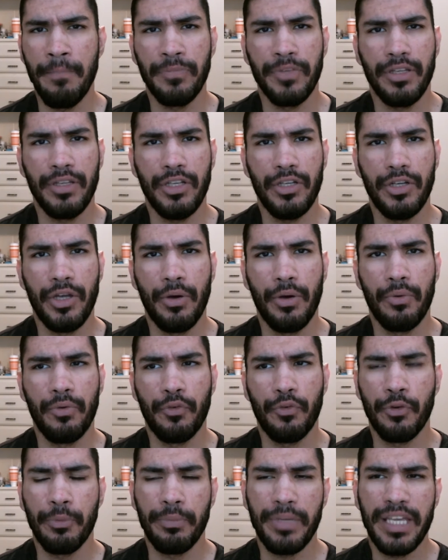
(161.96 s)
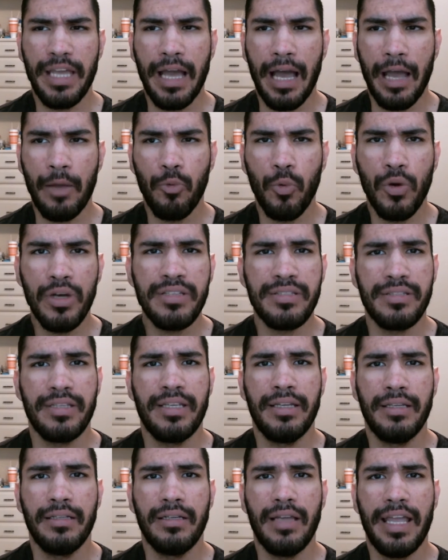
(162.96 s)
For me, I was
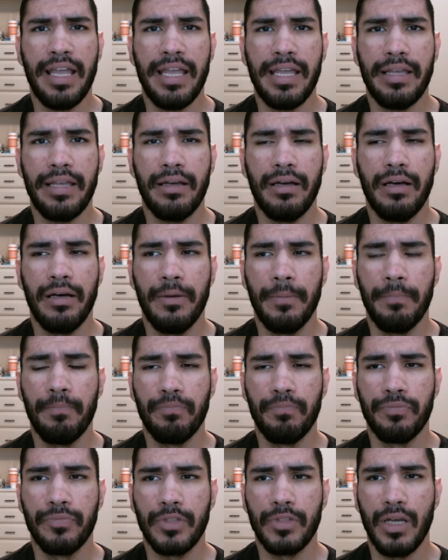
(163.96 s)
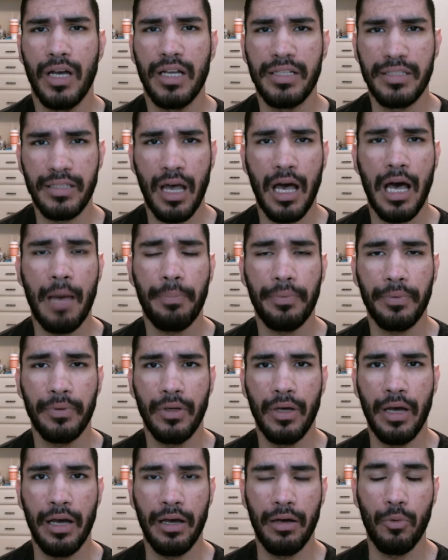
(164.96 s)
in a top,
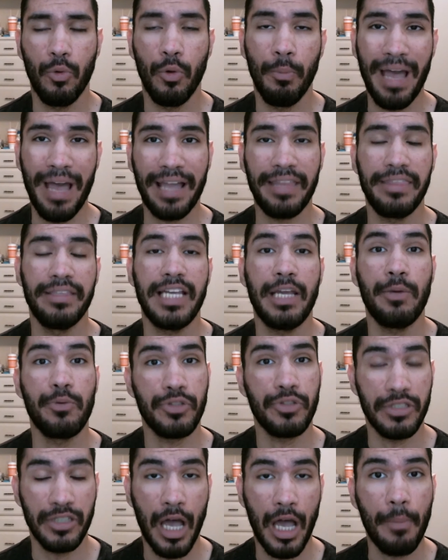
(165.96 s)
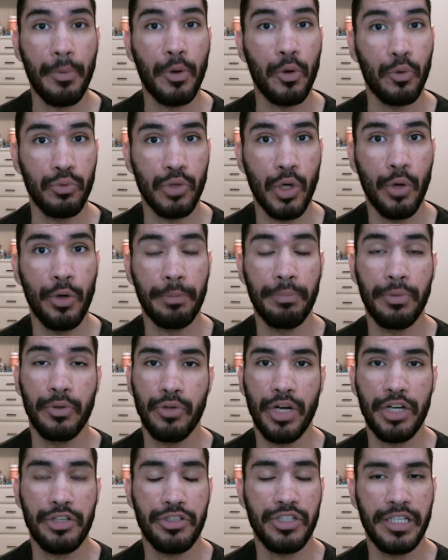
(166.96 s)
back in the day, it was a top heroic
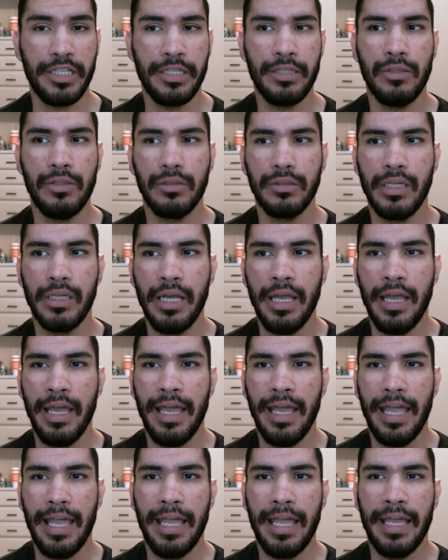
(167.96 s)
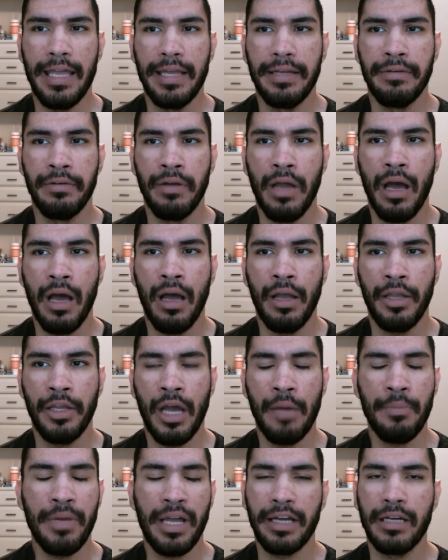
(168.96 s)
progression guild. And
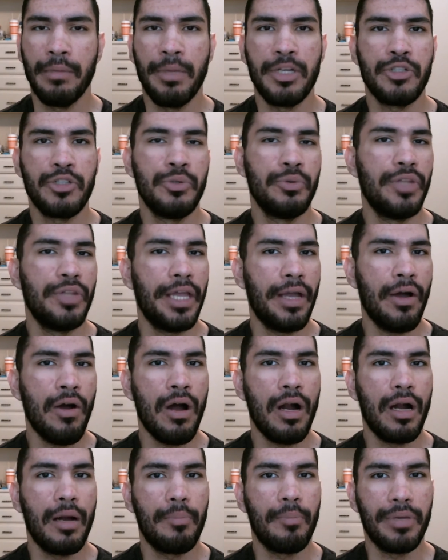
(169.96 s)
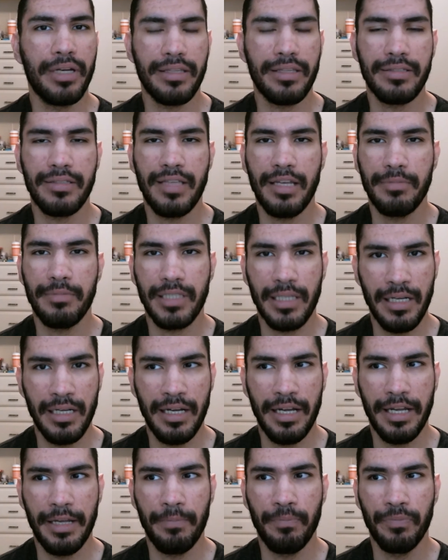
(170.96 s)
I'm not going to mention who they are, but at the same
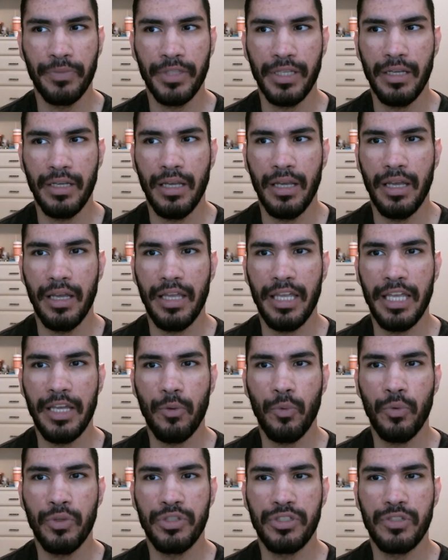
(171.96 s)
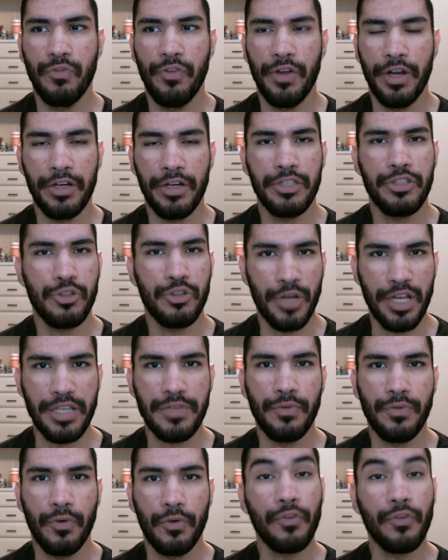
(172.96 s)
time, it was very
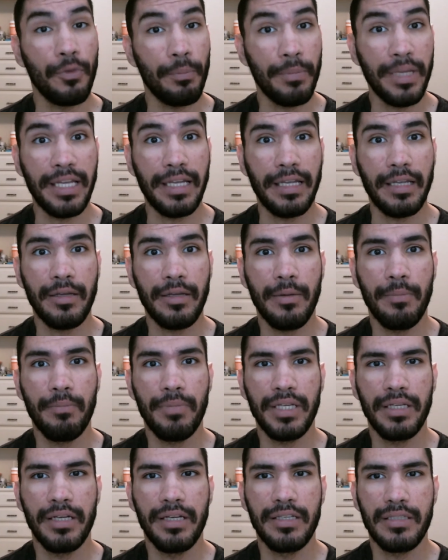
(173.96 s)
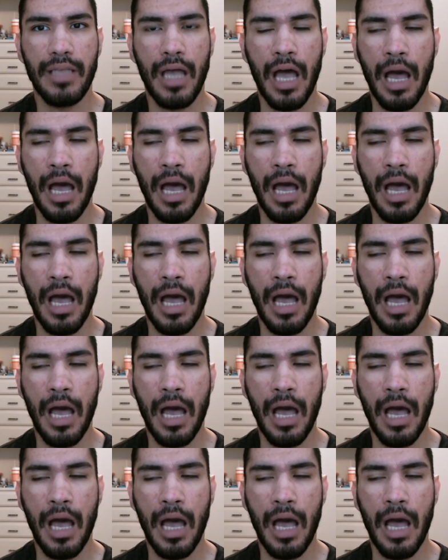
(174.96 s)
stressful for me because